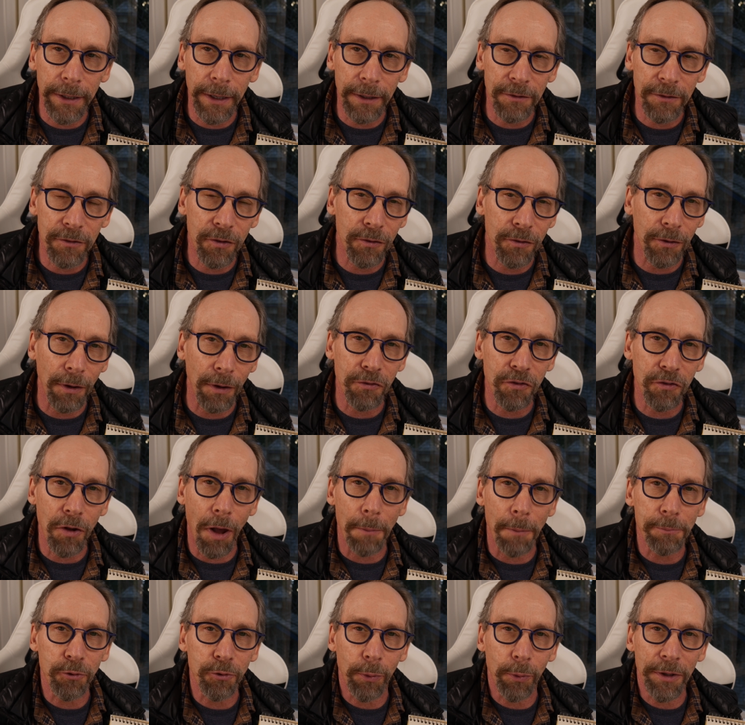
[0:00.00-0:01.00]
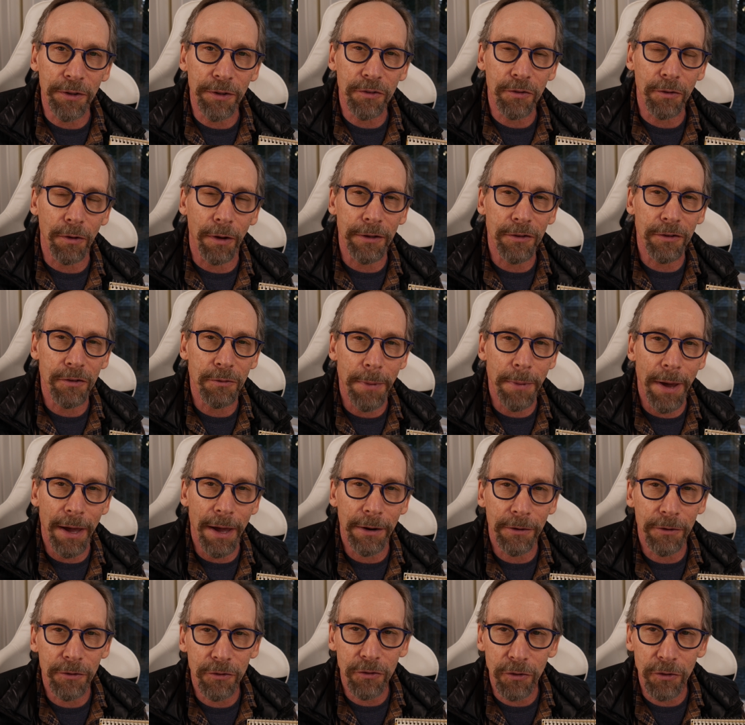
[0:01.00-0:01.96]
and since I've stopped doing Science Matters.